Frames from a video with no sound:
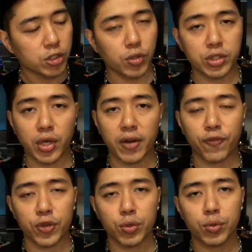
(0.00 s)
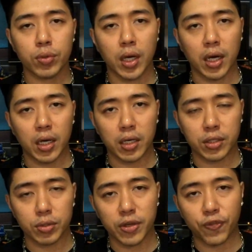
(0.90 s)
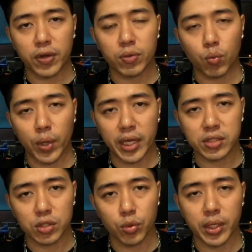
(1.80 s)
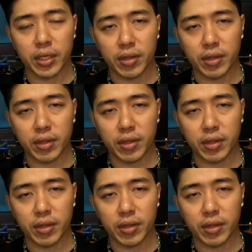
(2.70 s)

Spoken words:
So I tried a few you know, different ways to do it,